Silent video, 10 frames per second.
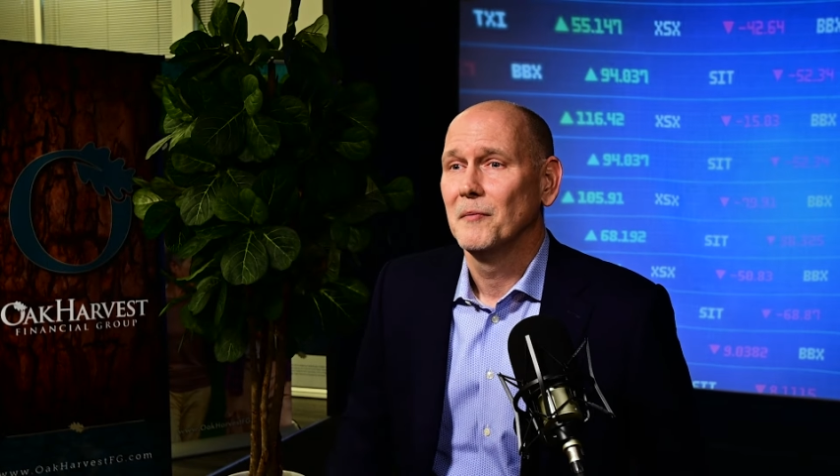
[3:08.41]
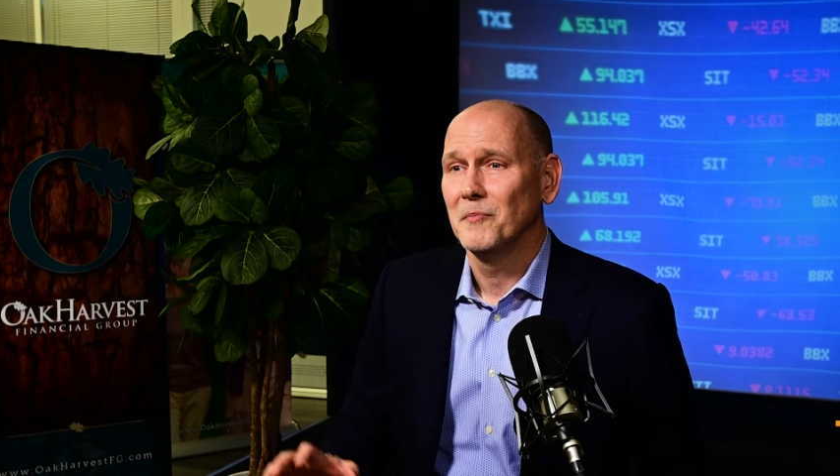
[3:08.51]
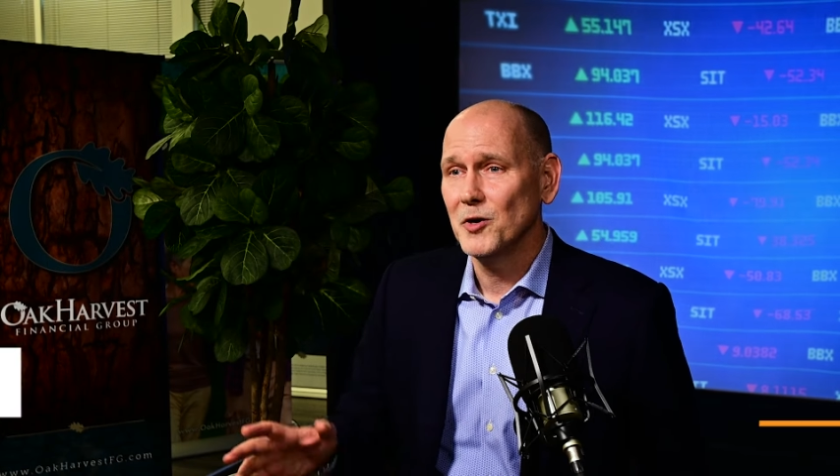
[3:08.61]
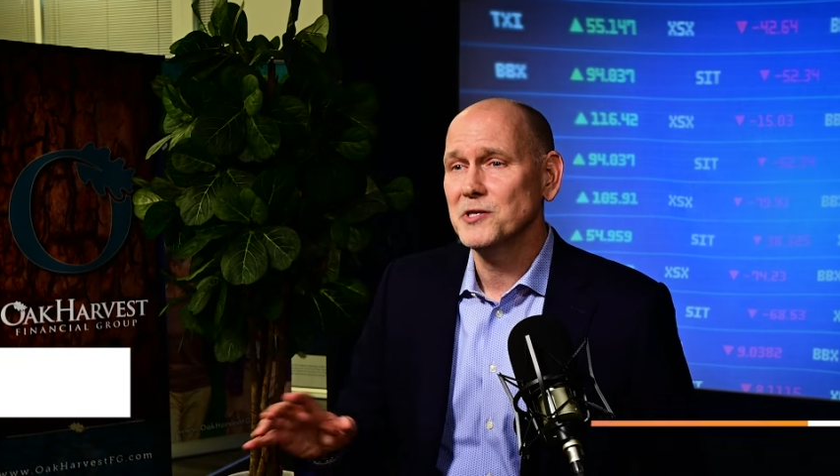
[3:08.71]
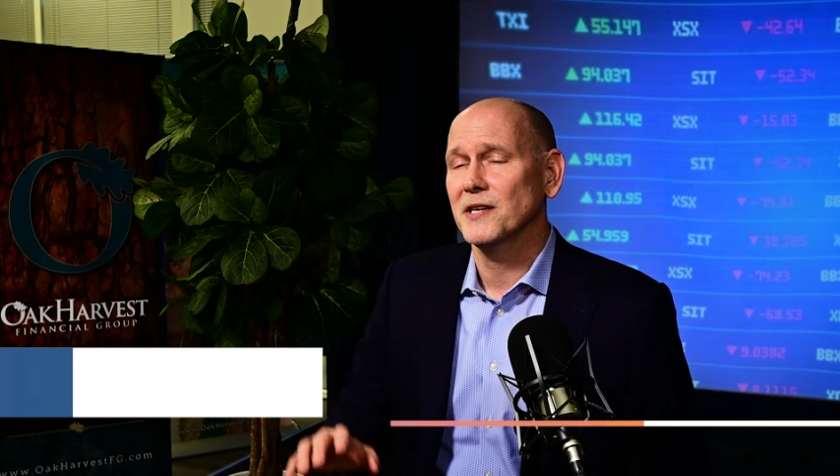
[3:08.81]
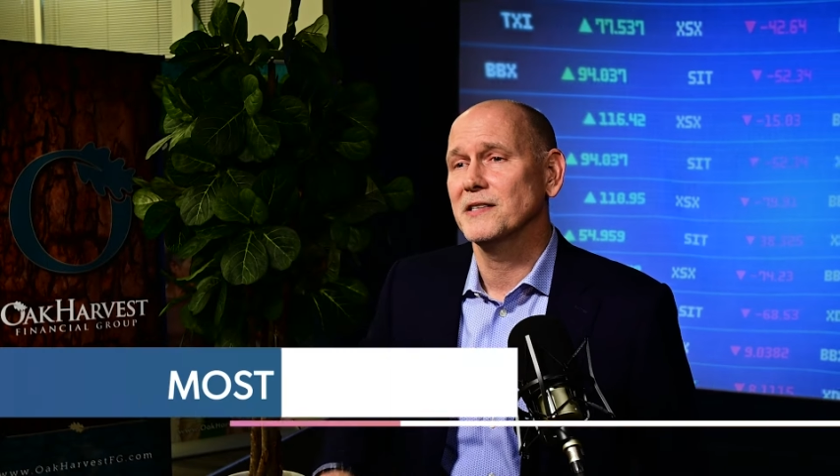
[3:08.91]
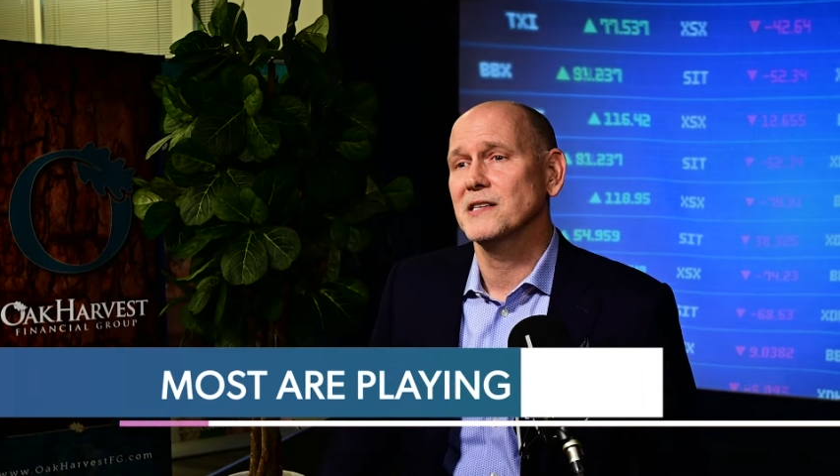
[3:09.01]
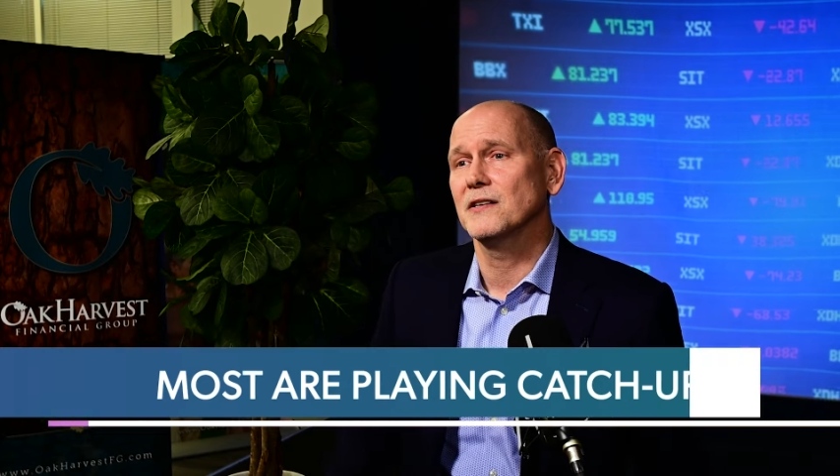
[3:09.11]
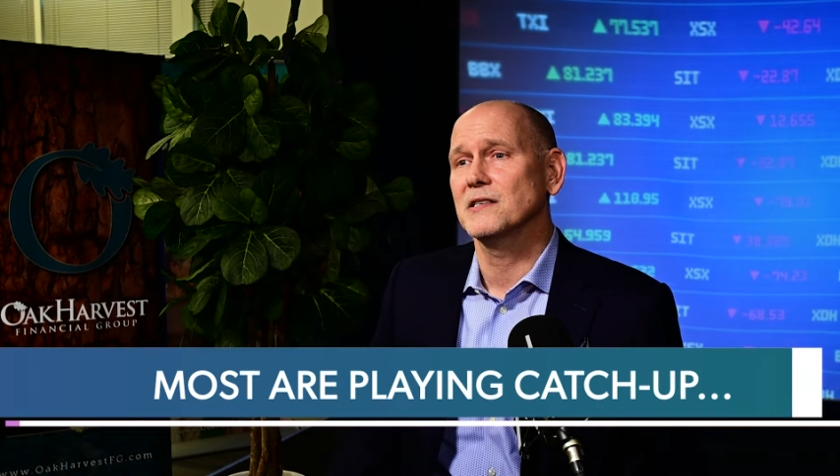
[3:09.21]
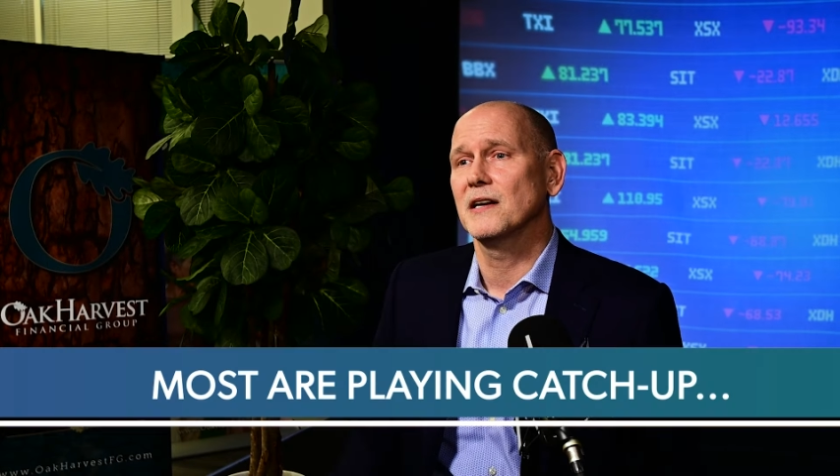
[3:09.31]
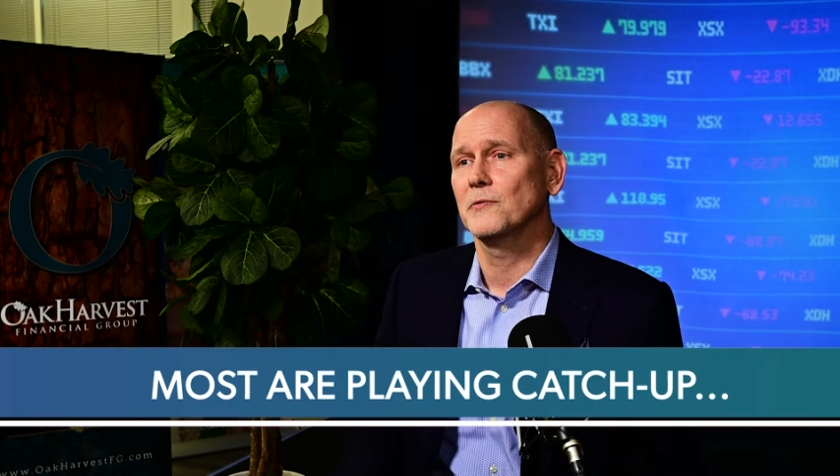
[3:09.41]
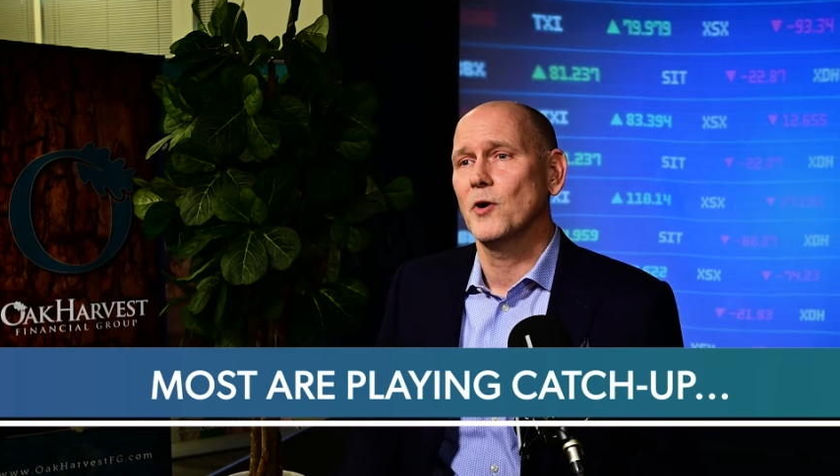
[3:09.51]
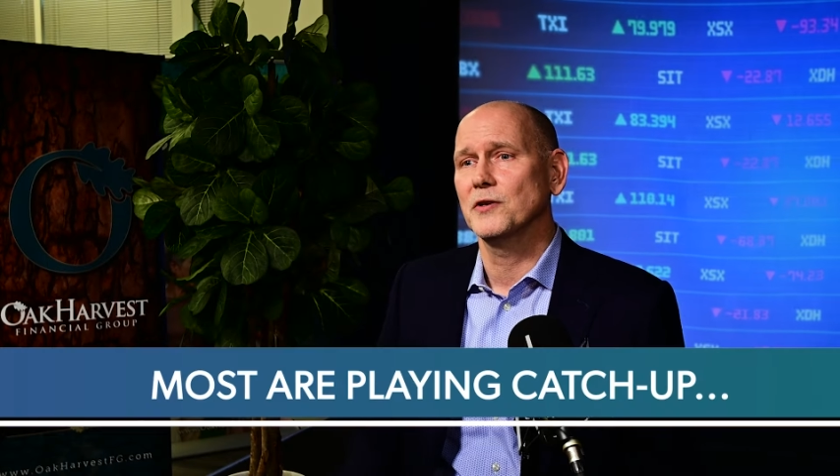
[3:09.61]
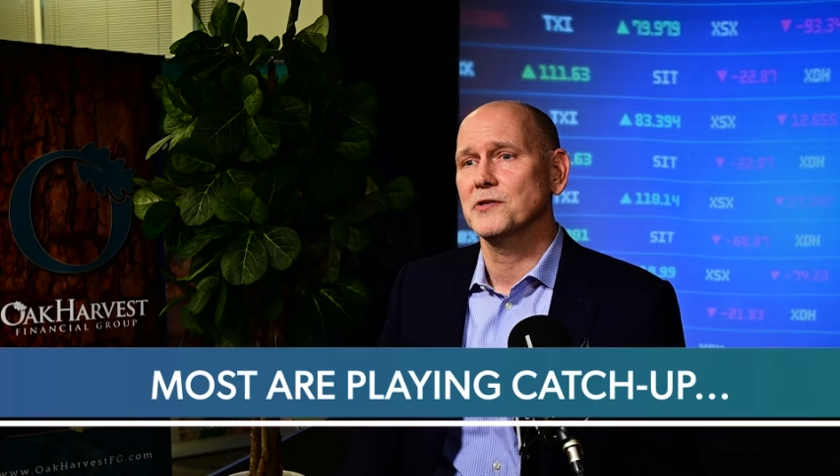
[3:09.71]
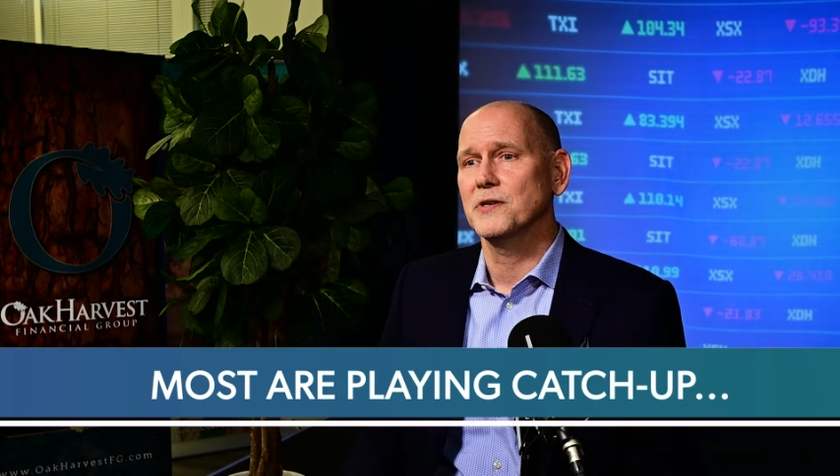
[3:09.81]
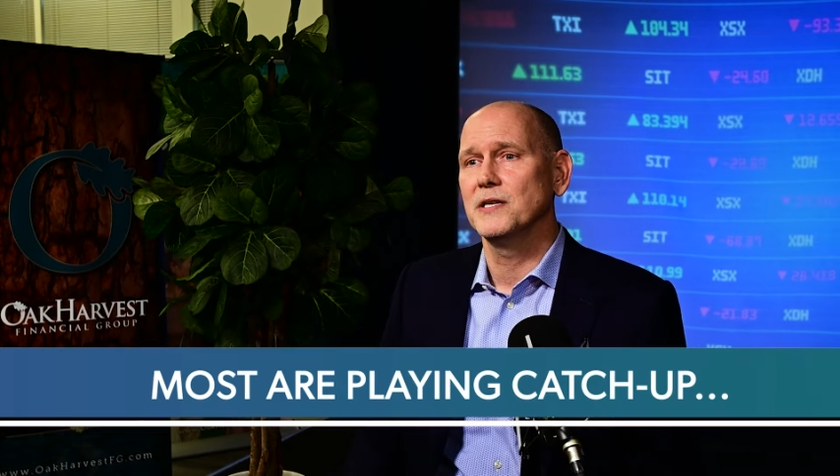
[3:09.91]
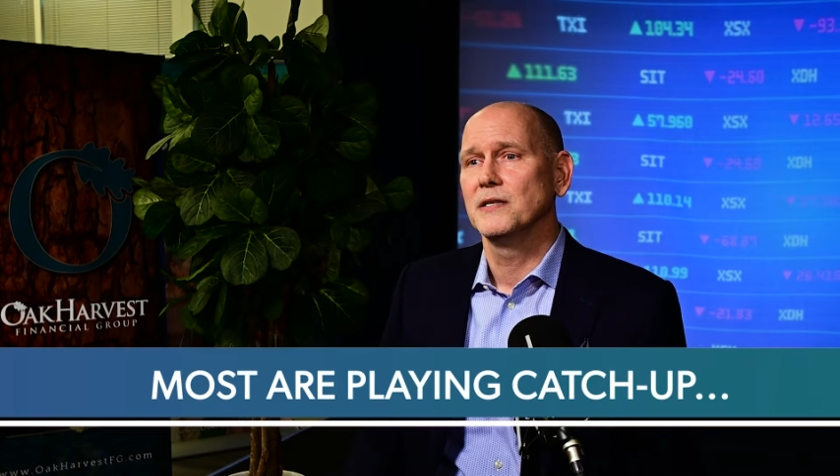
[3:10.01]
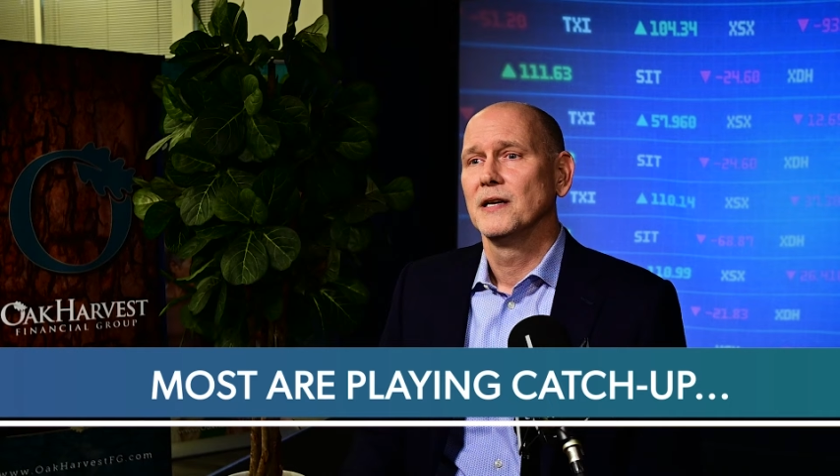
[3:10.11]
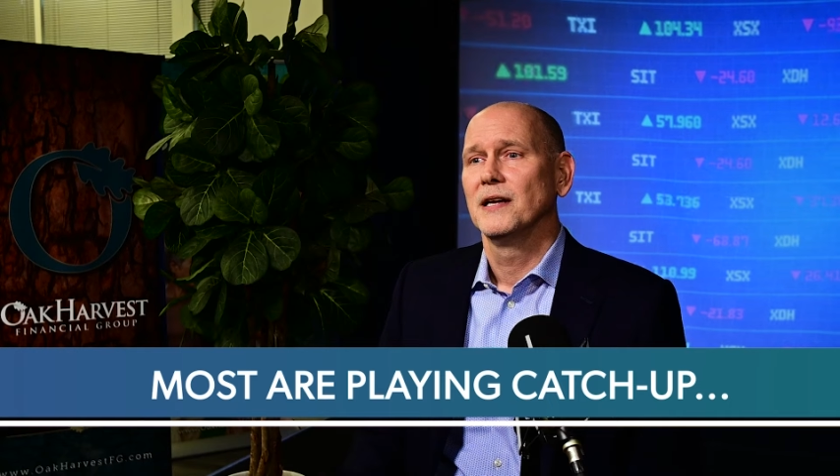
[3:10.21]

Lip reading: most on the sell side of Wall Street